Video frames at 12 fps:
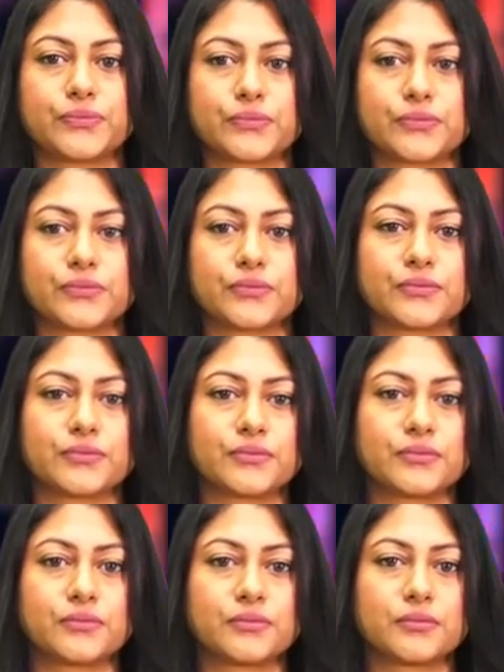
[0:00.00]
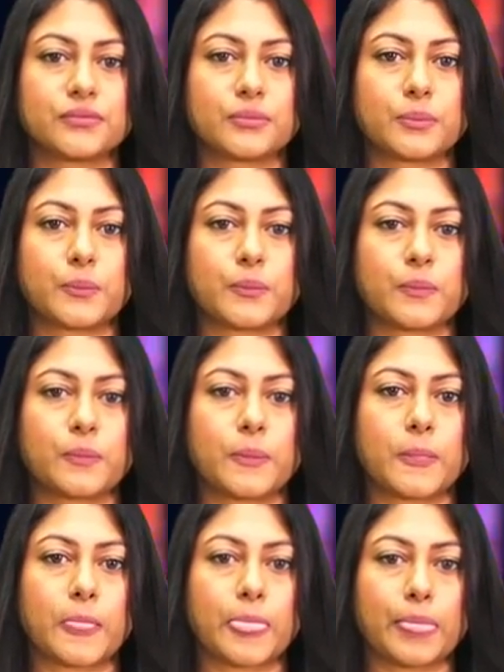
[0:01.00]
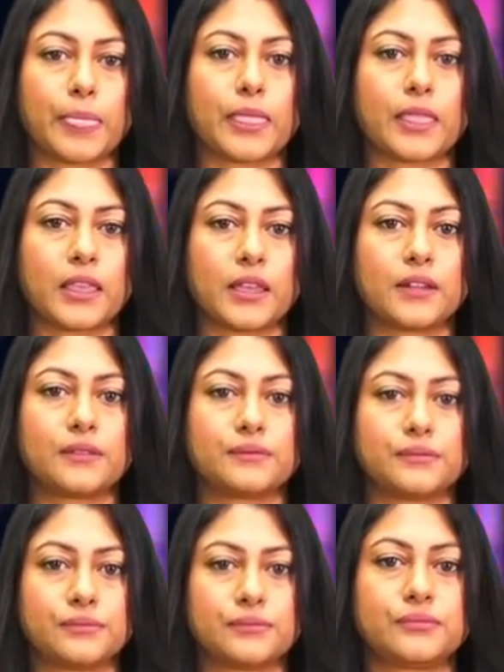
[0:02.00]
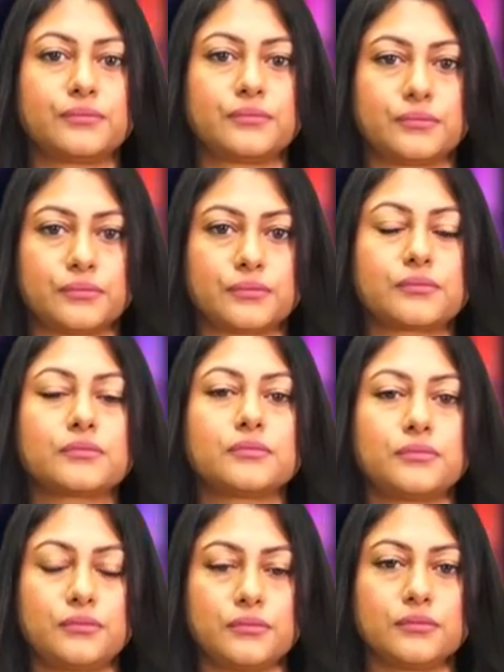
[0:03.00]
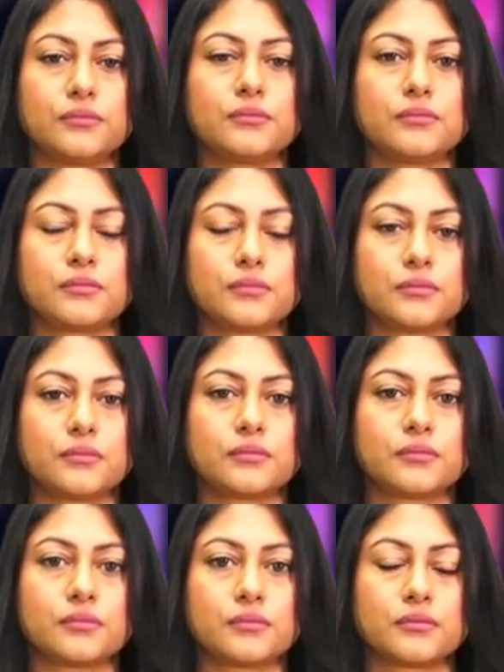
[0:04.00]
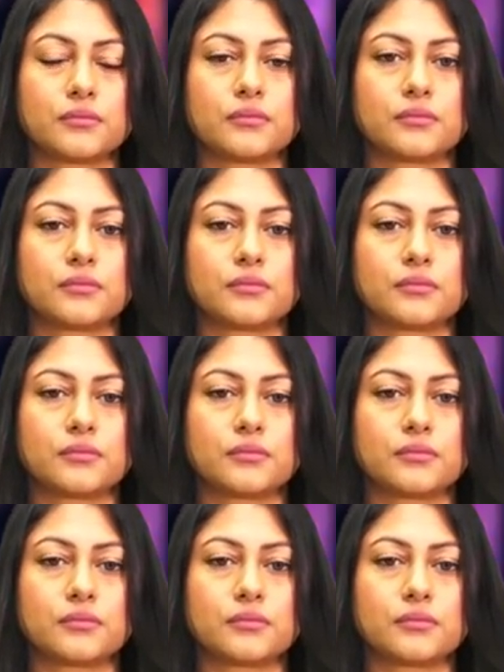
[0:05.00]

(not speaking)